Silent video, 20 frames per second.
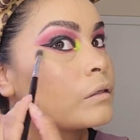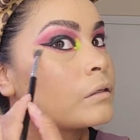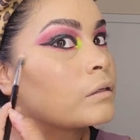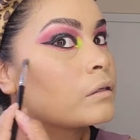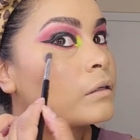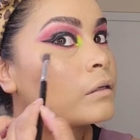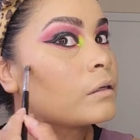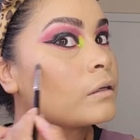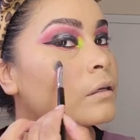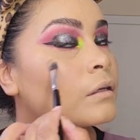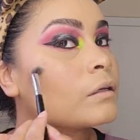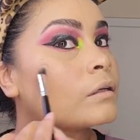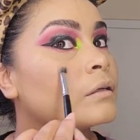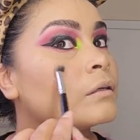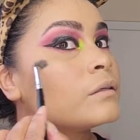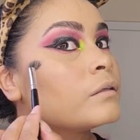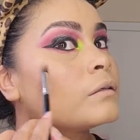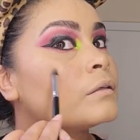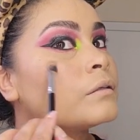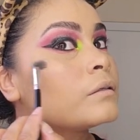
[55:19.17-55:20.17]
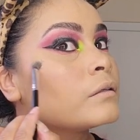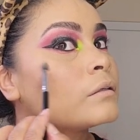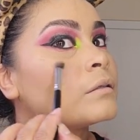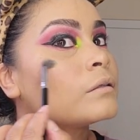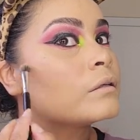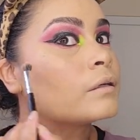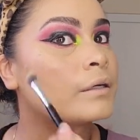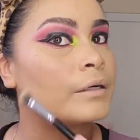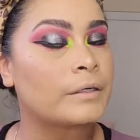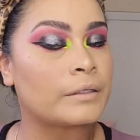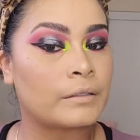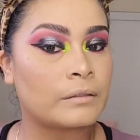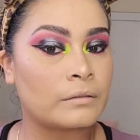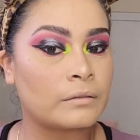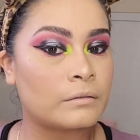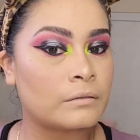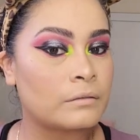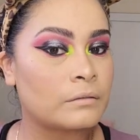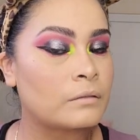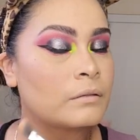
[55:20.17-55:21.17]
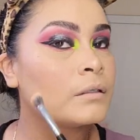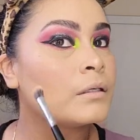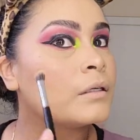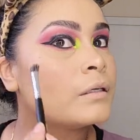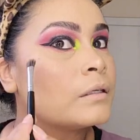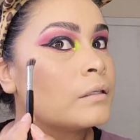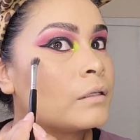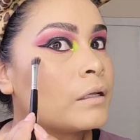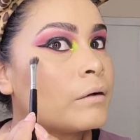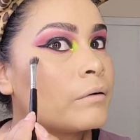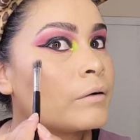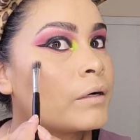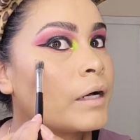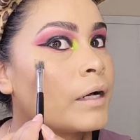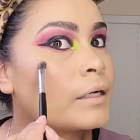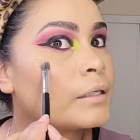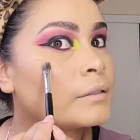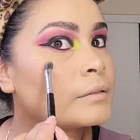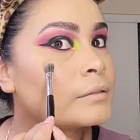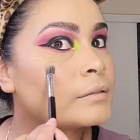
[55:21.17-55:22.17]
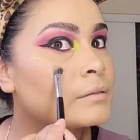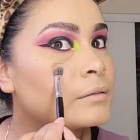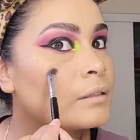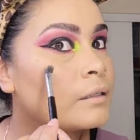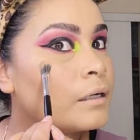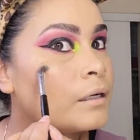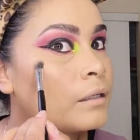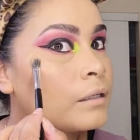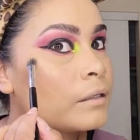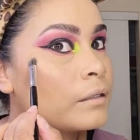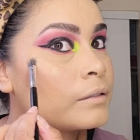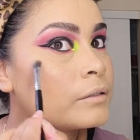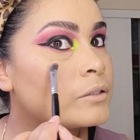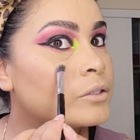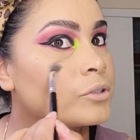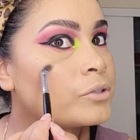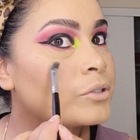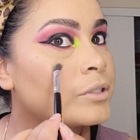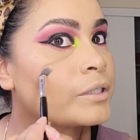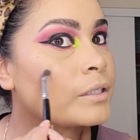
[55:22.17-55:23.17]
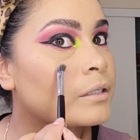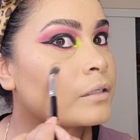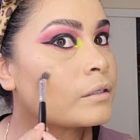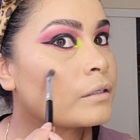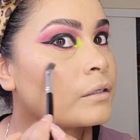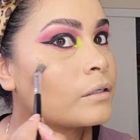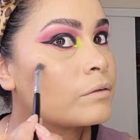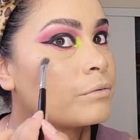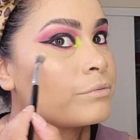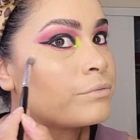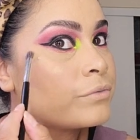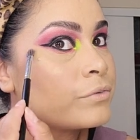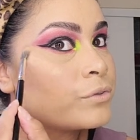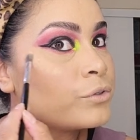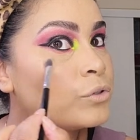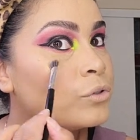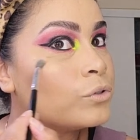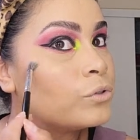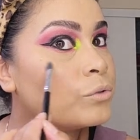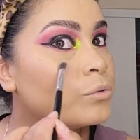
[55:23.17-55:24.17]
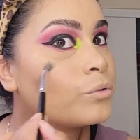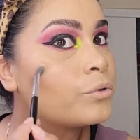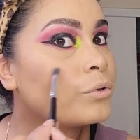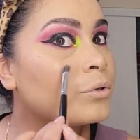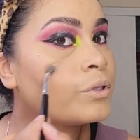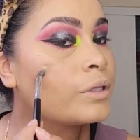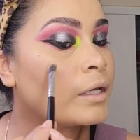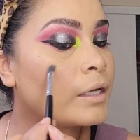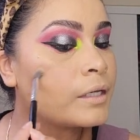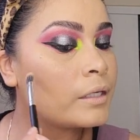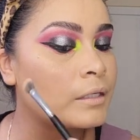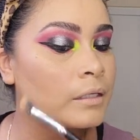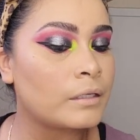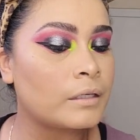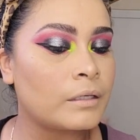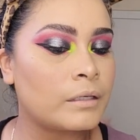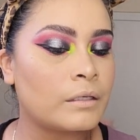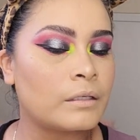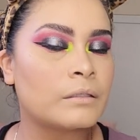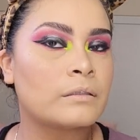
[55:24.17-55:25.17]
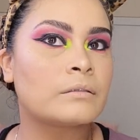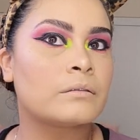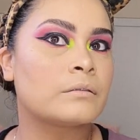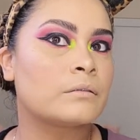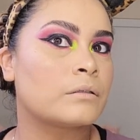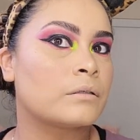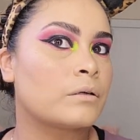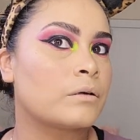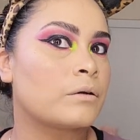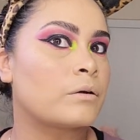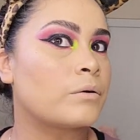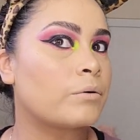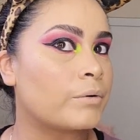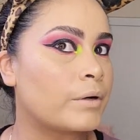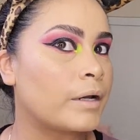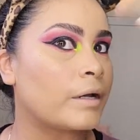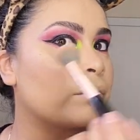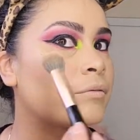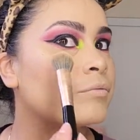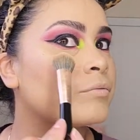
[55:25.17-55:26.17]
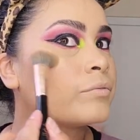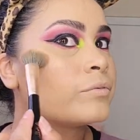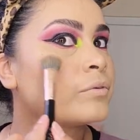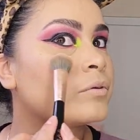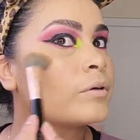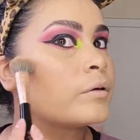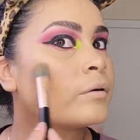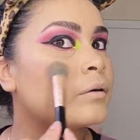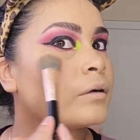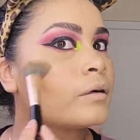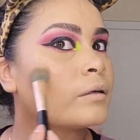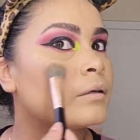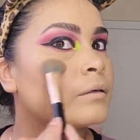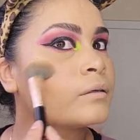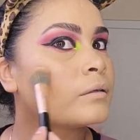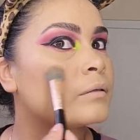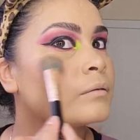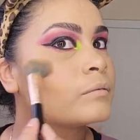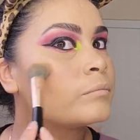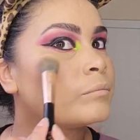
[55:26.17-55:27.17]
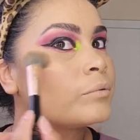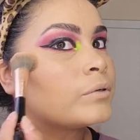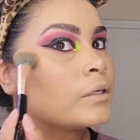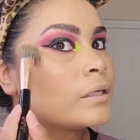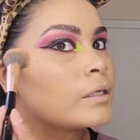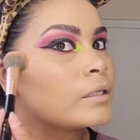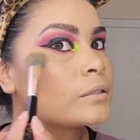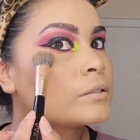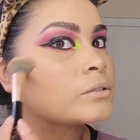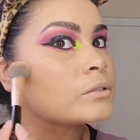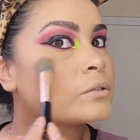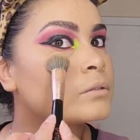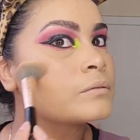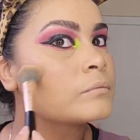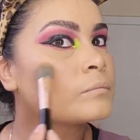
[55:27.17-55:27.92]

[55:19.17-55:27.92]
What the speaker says: Okay, here. Now, guys, a little trick. If you don't like it, grab your blush